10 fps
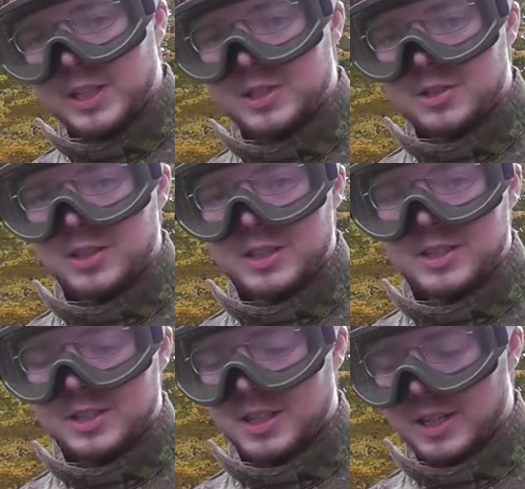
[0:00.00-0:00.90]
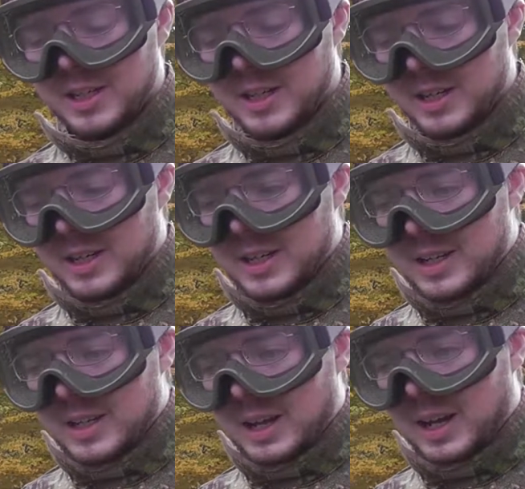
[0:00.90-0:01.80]
enjoying this gun.
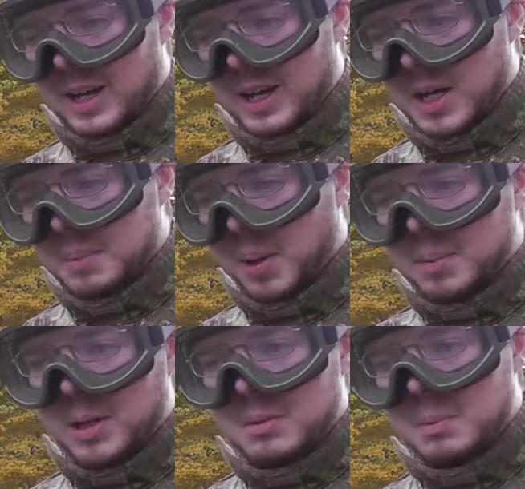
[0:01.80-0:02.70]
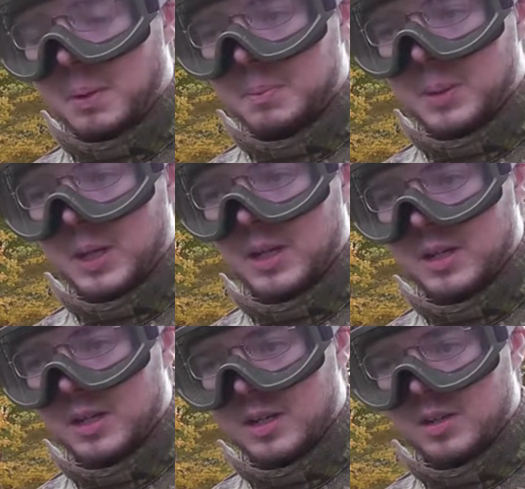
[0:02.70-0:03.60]
I'm probably going to be bumping it